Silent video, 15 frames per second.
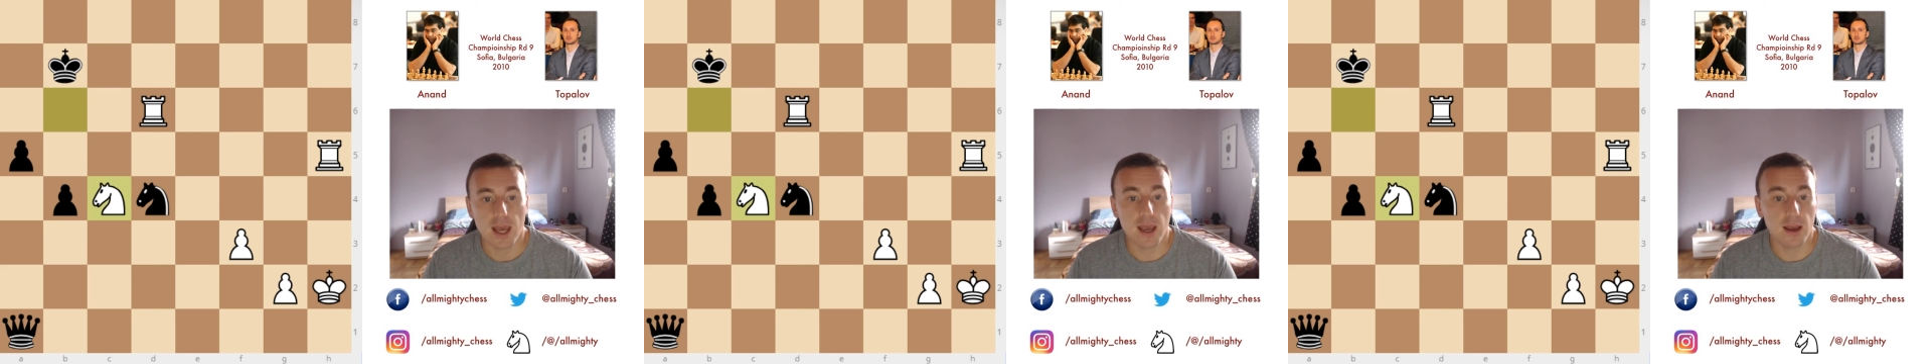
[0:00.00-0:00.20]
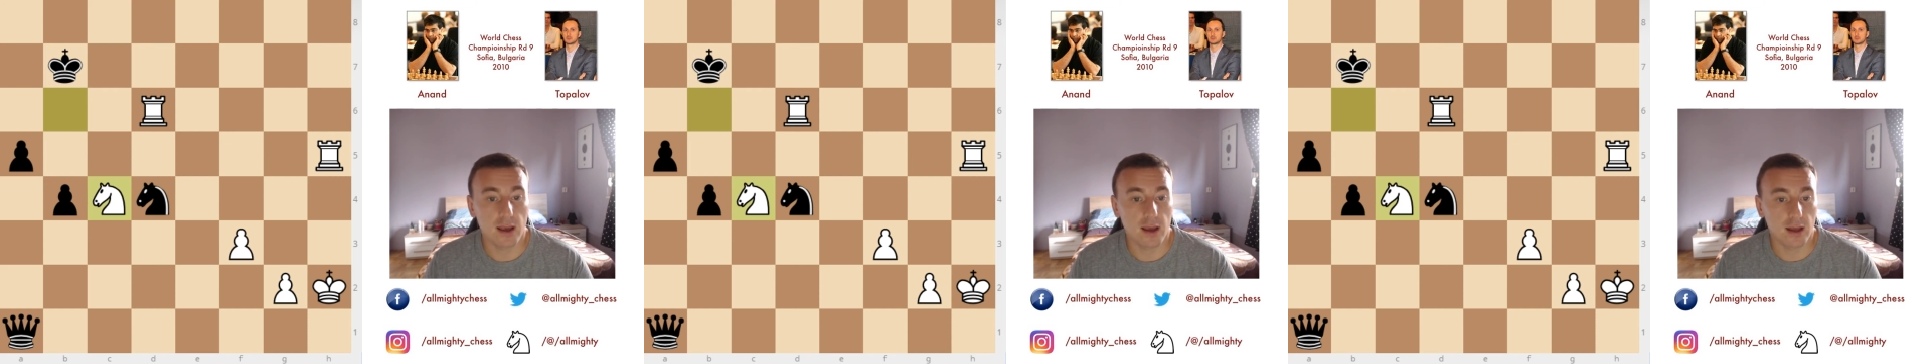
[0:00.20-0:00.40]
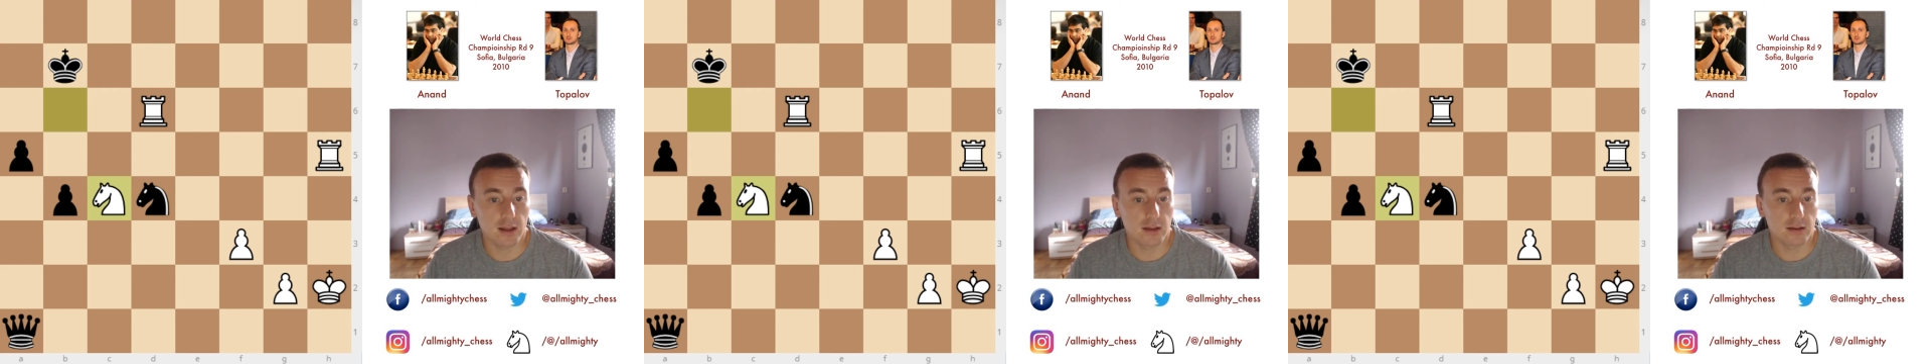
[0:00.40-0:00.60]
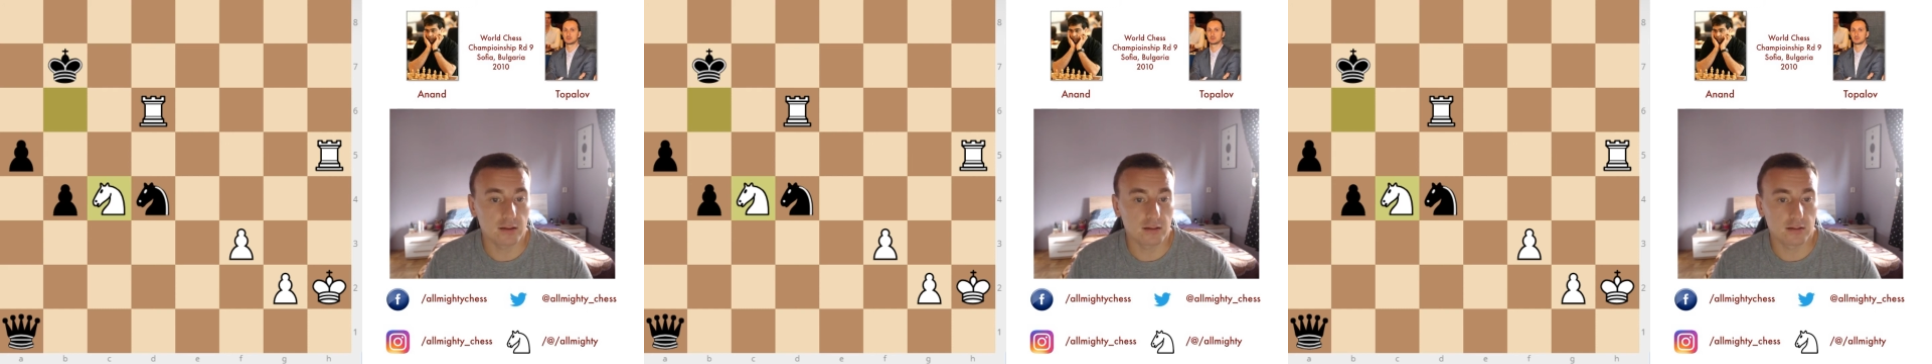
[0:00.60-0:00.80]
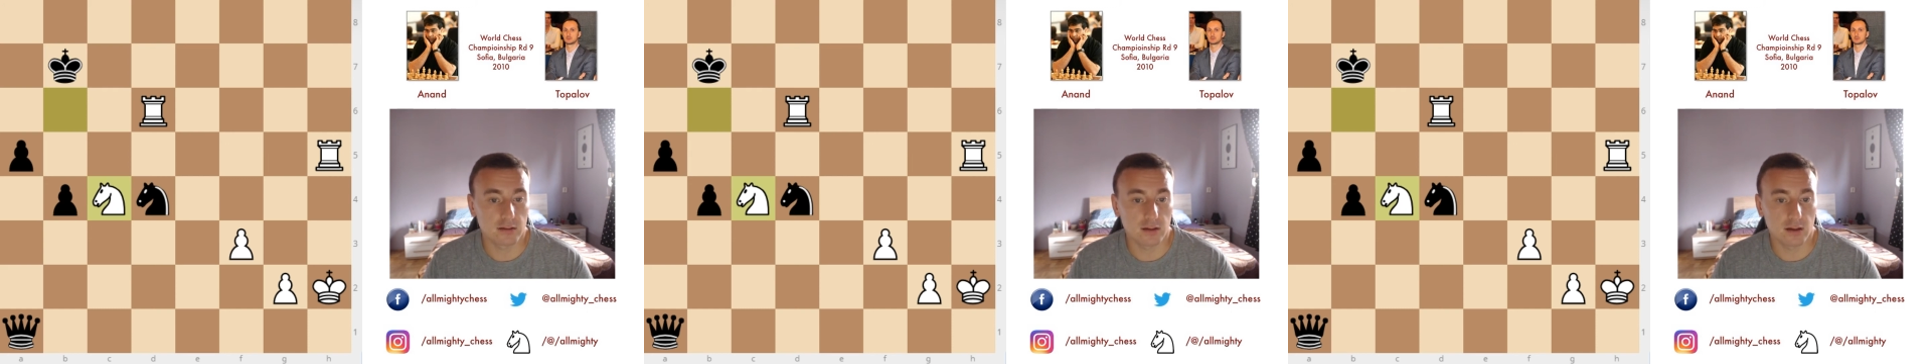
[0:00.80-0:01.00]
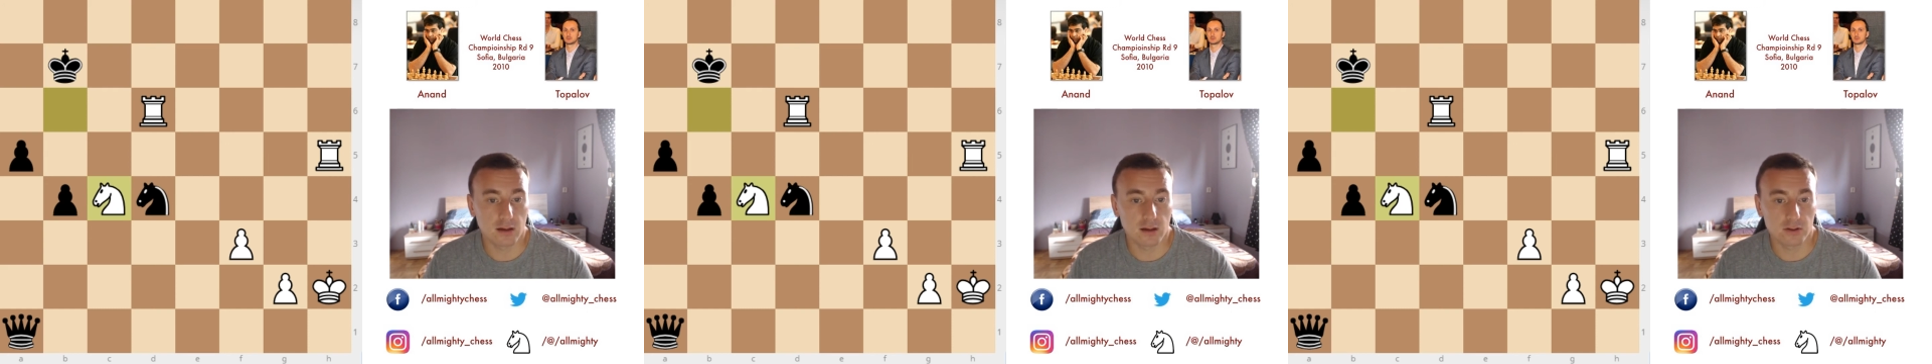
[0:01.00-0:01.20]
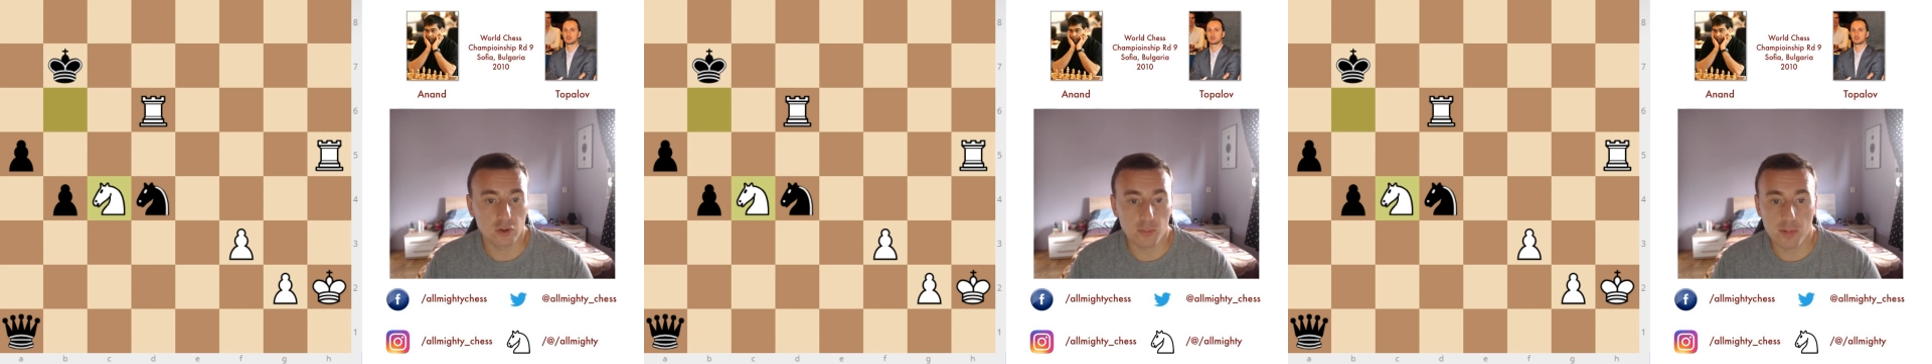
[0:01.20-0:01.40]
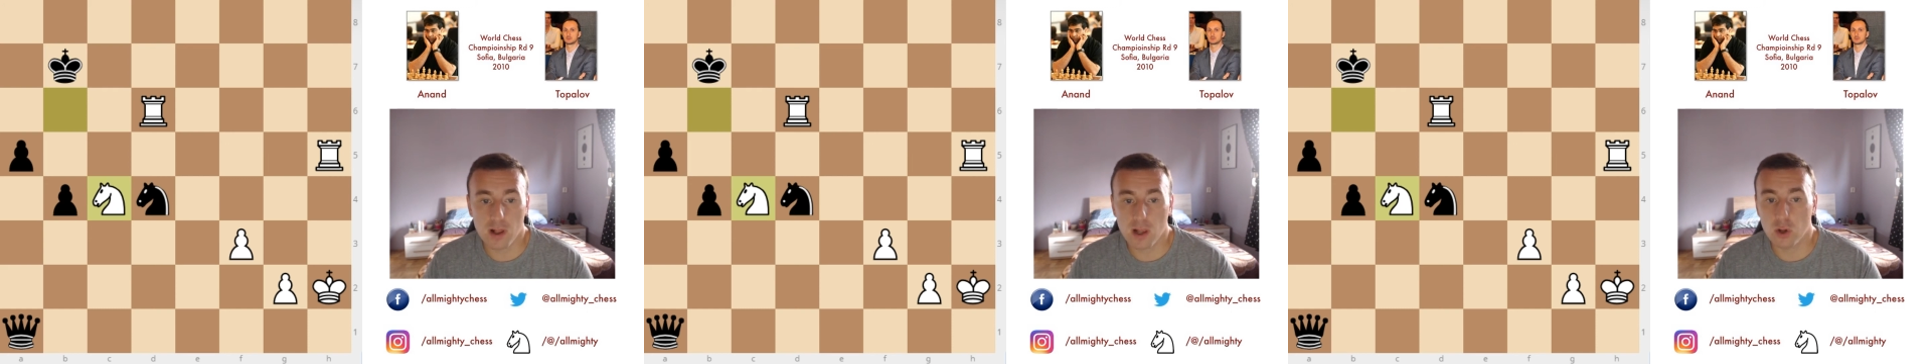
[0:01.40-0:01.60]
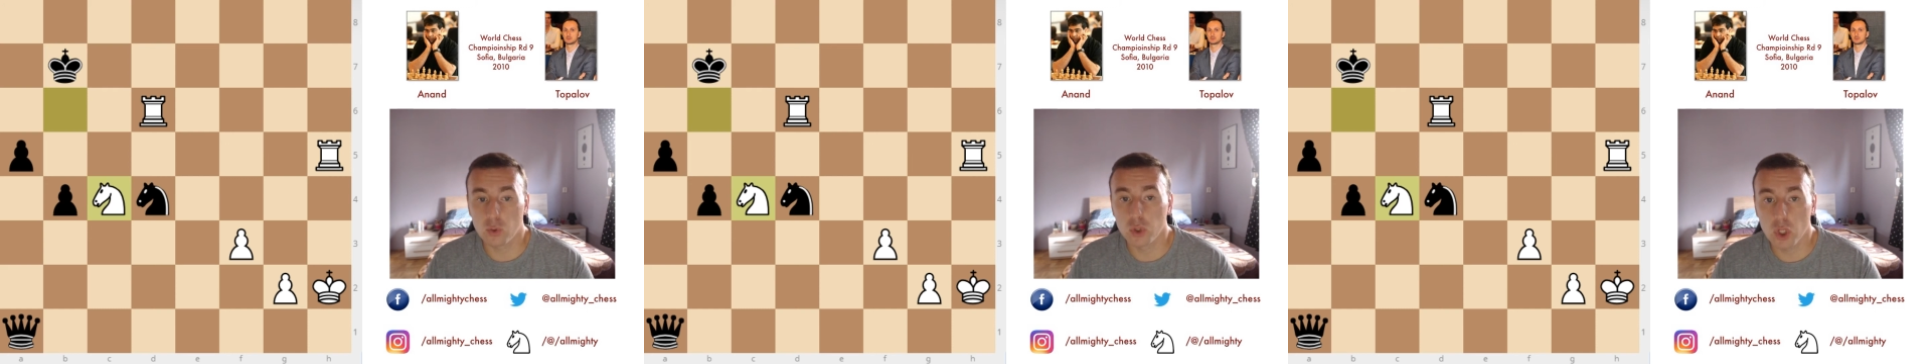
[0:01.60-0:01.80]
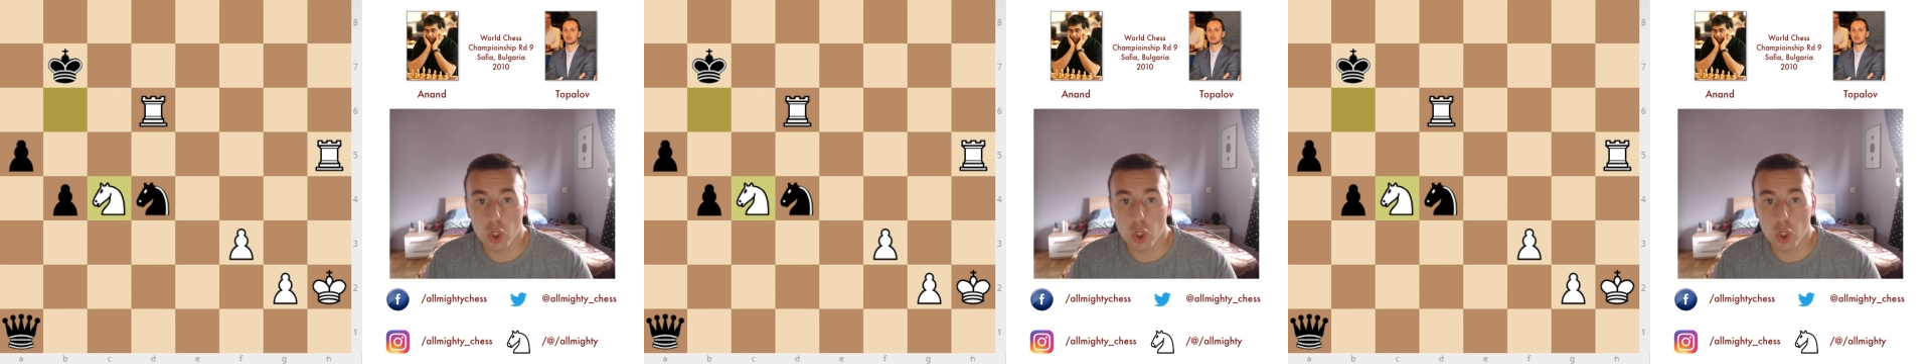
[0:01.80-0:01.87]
and Topalov,